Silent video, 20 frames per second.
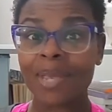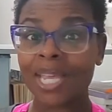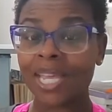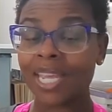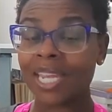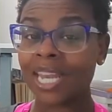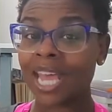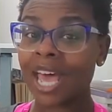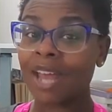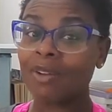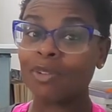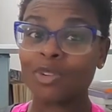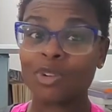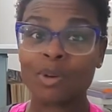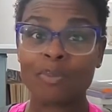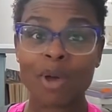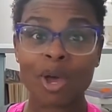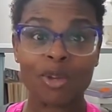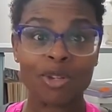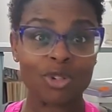And I don't know
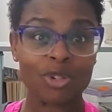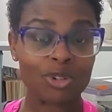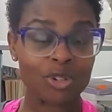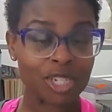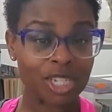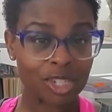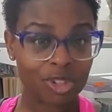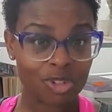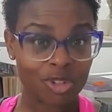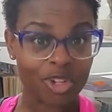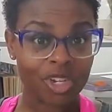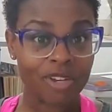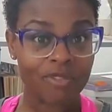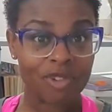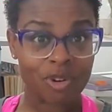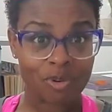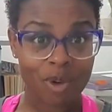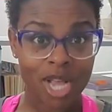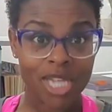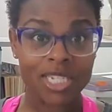about your district if
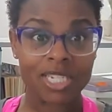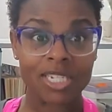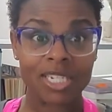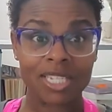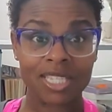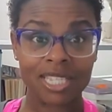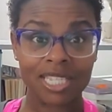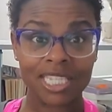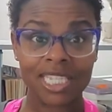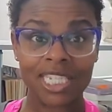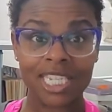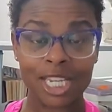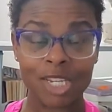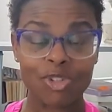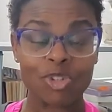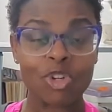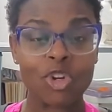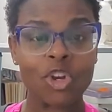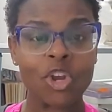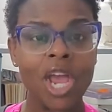you're watching this as a
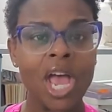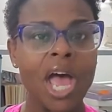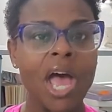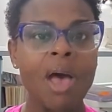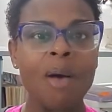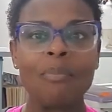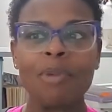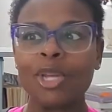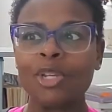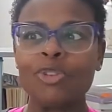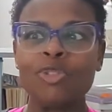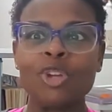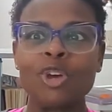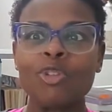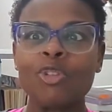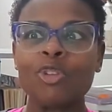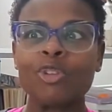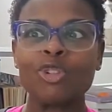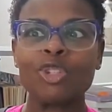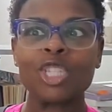teacher, but
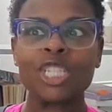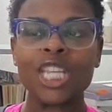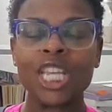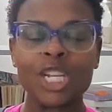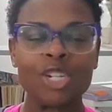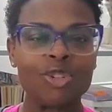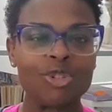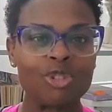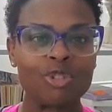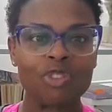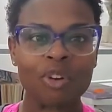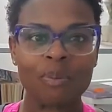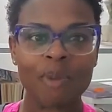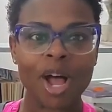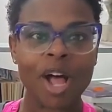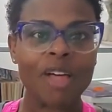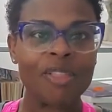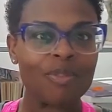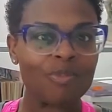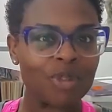there's teachers from
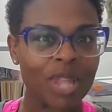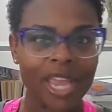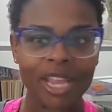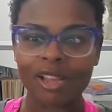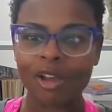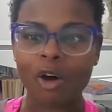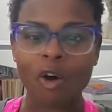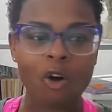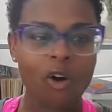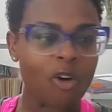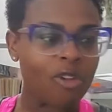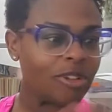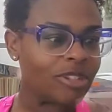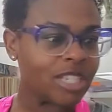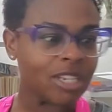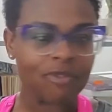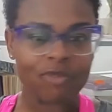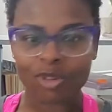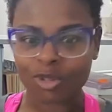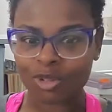like all
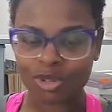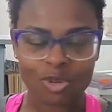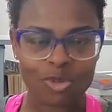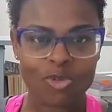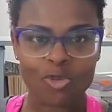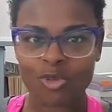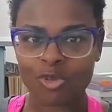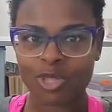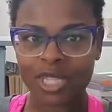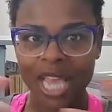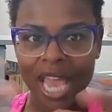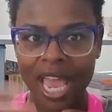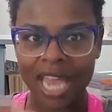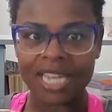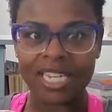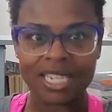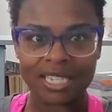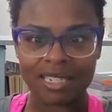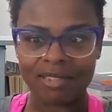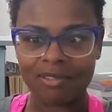different schools
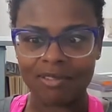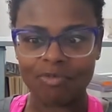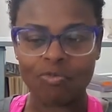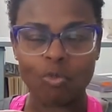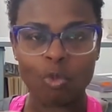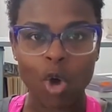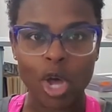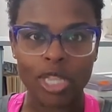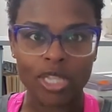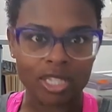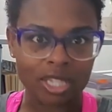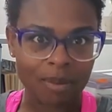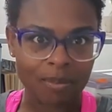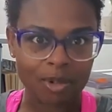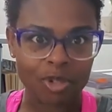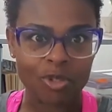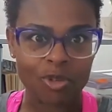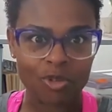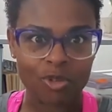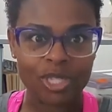at one summer
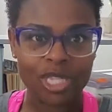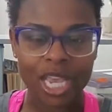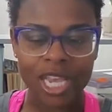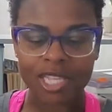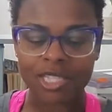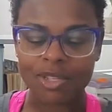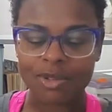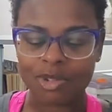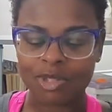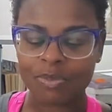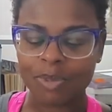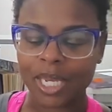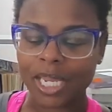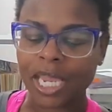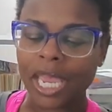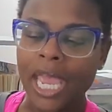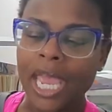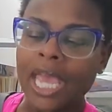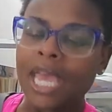school site, so to speak.